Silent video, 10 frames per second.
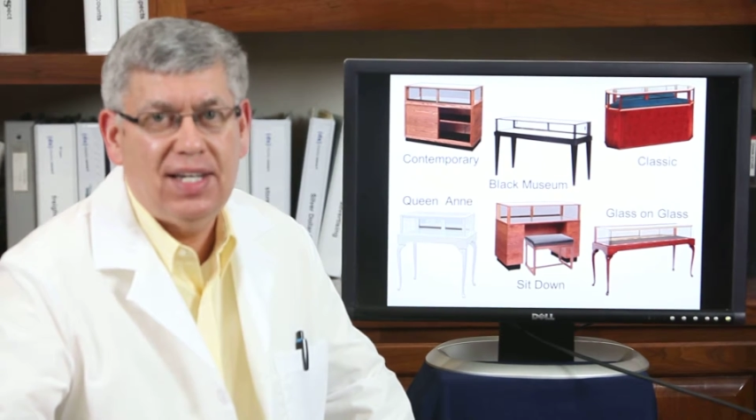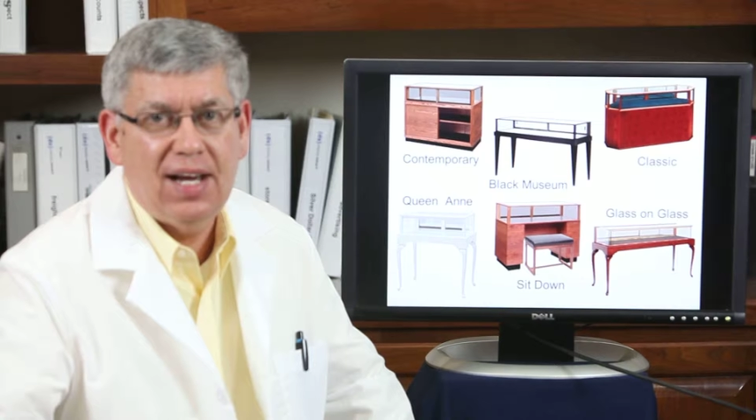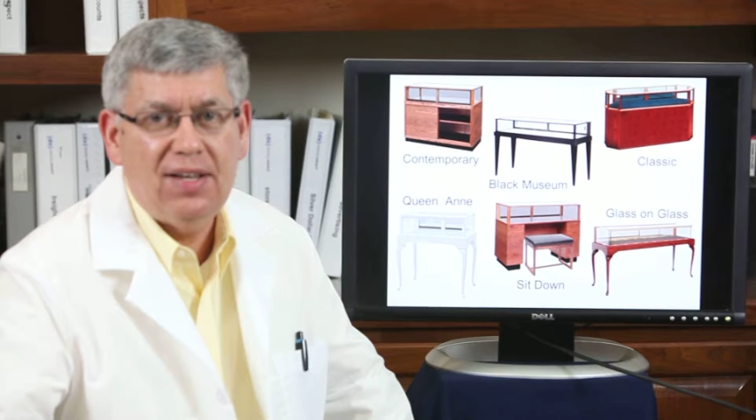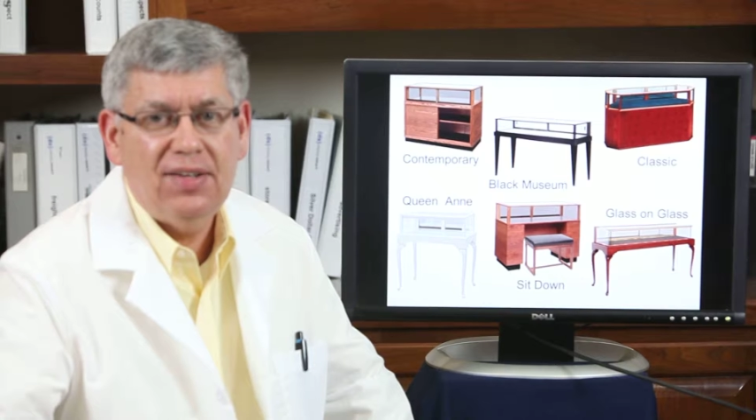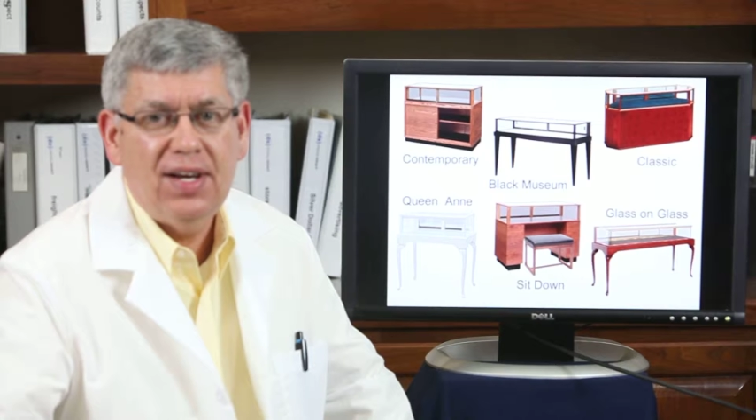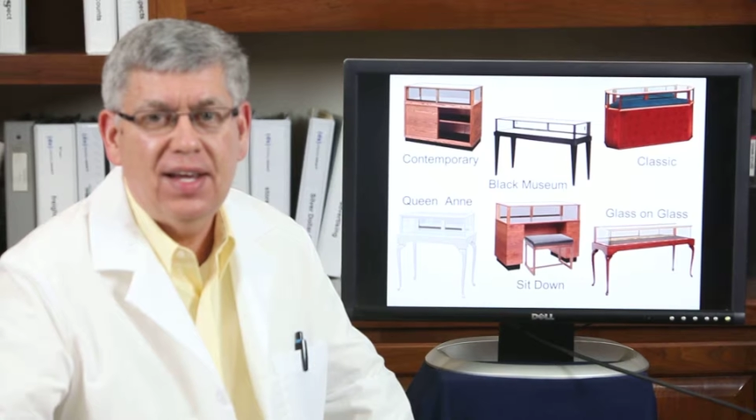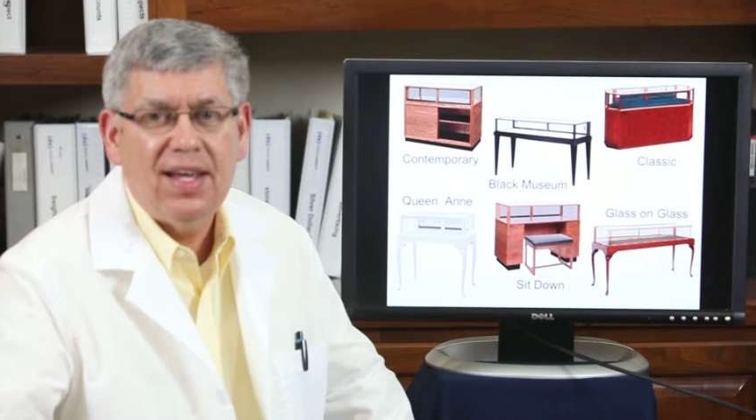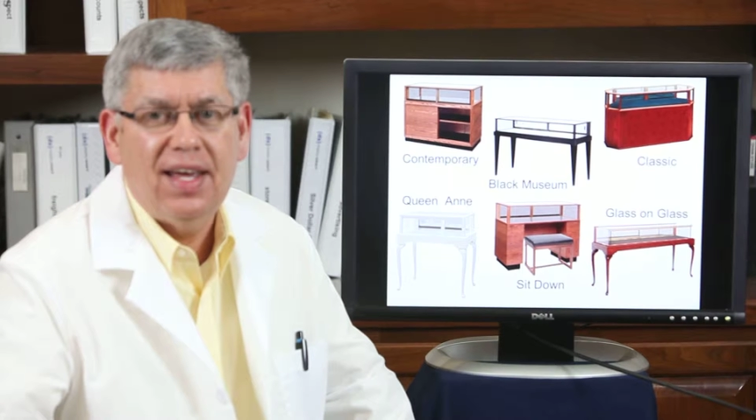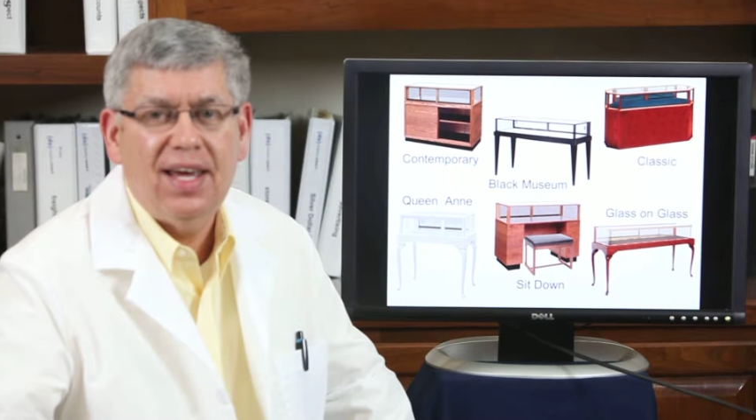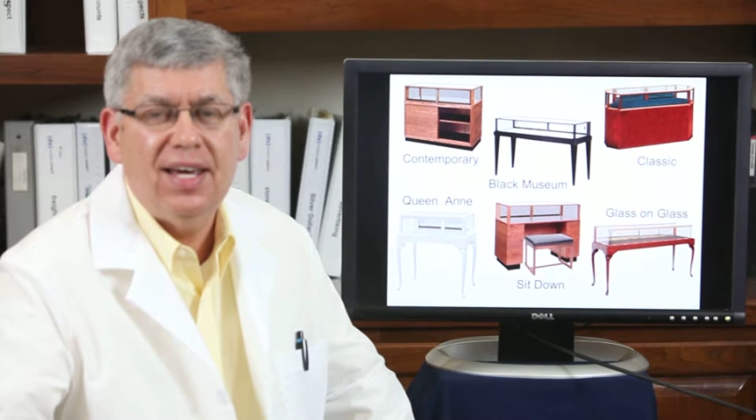down,
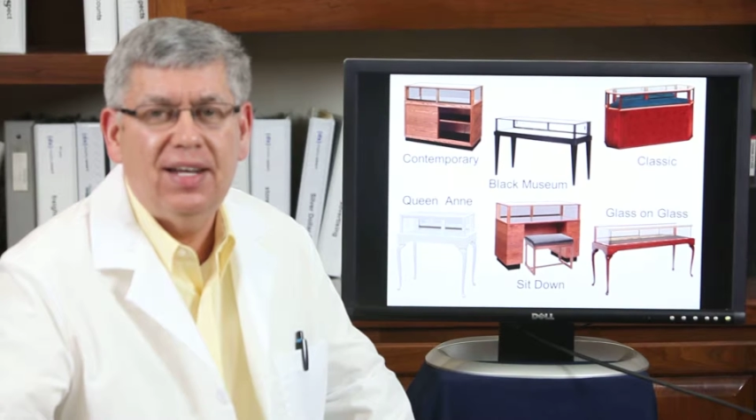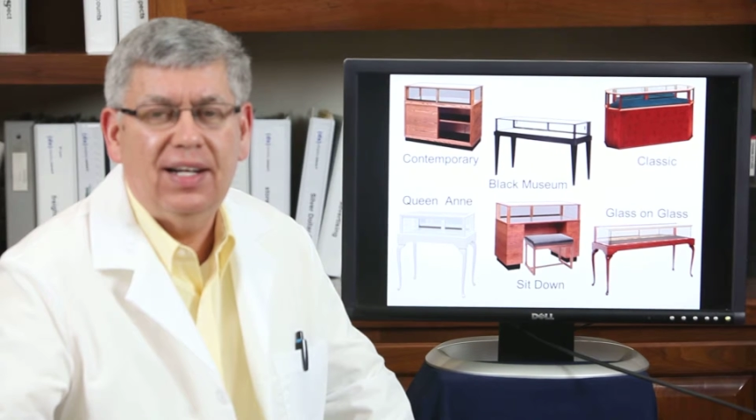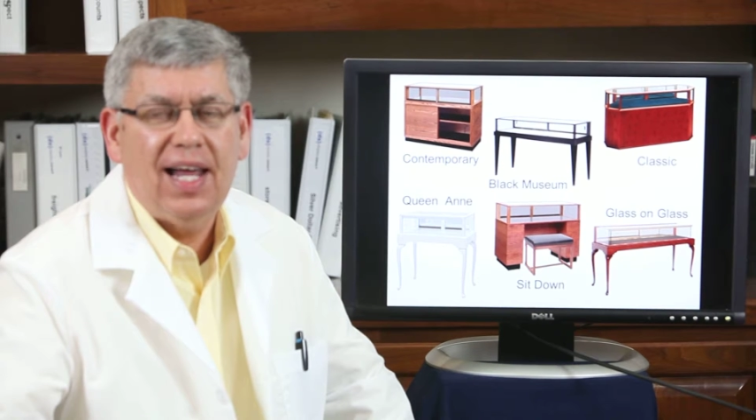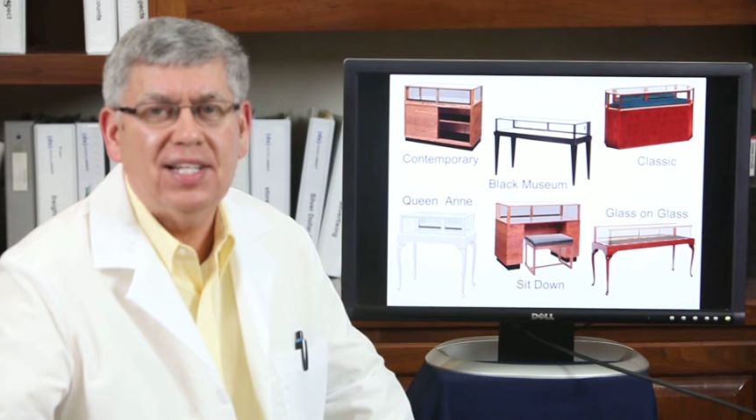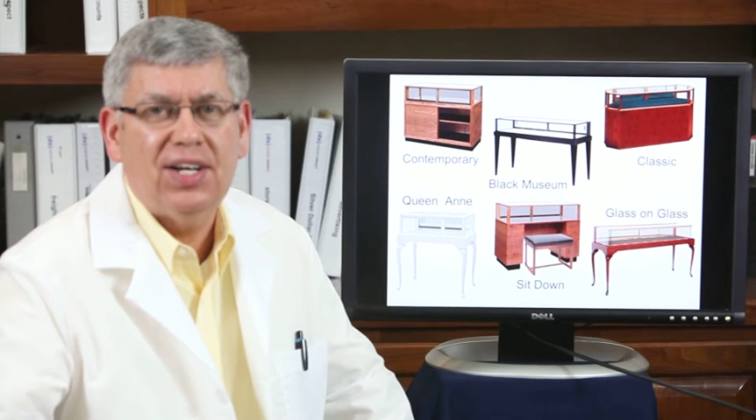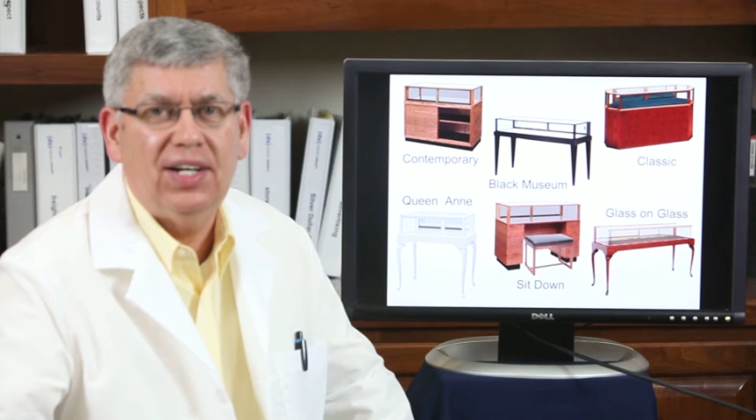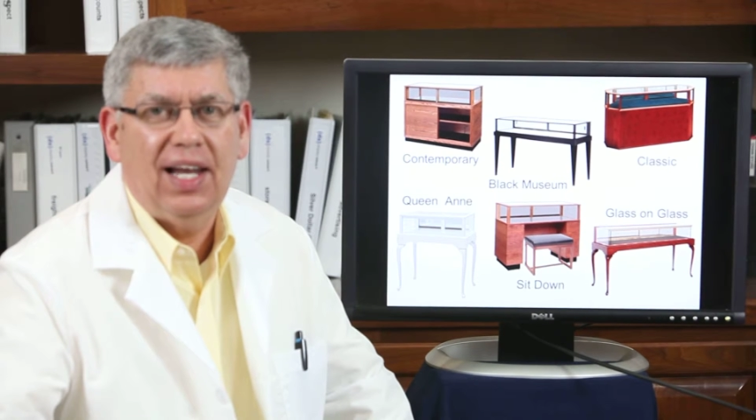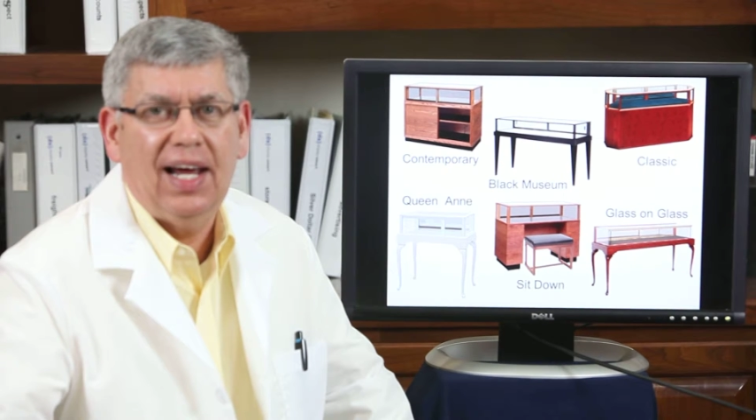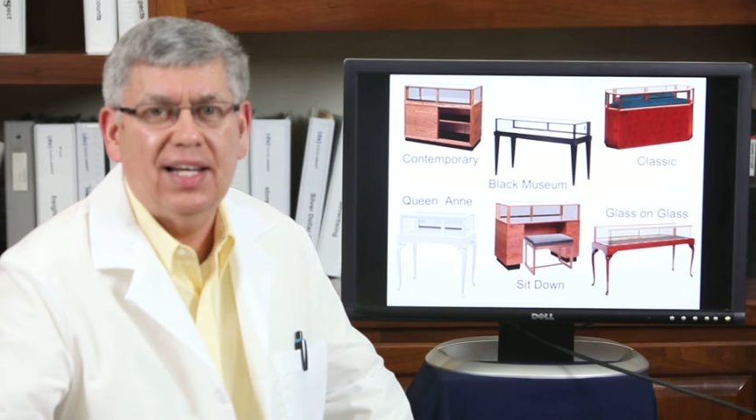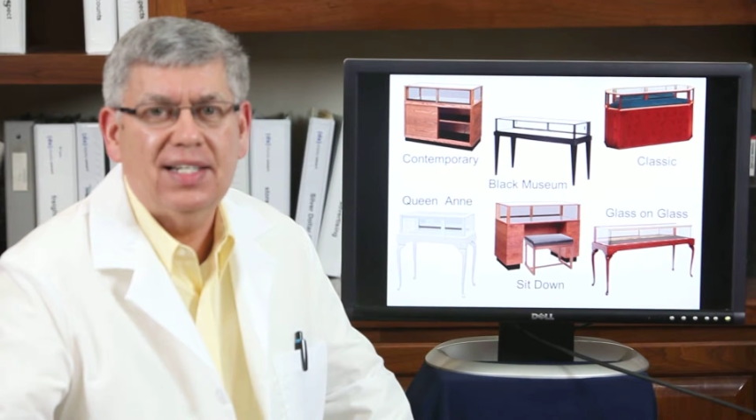and glass on
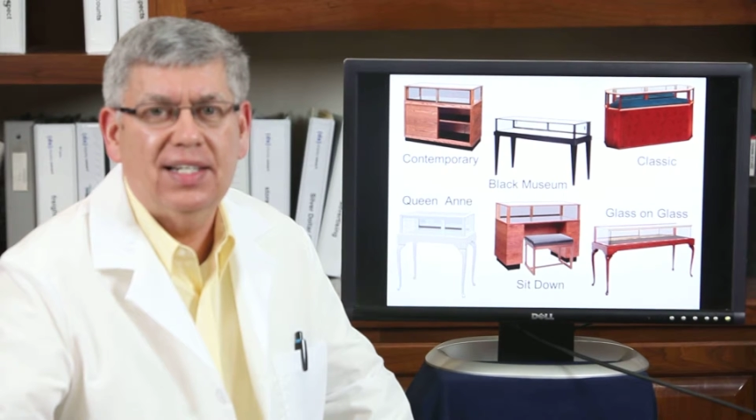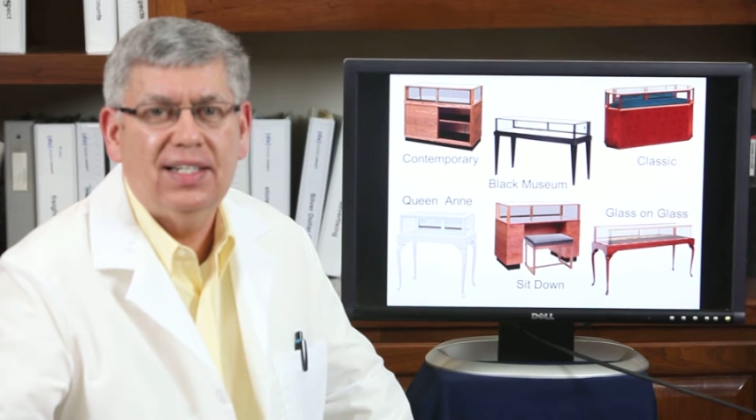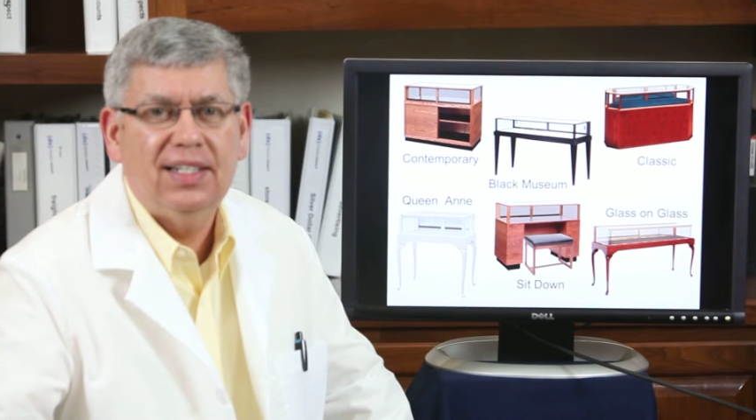glass.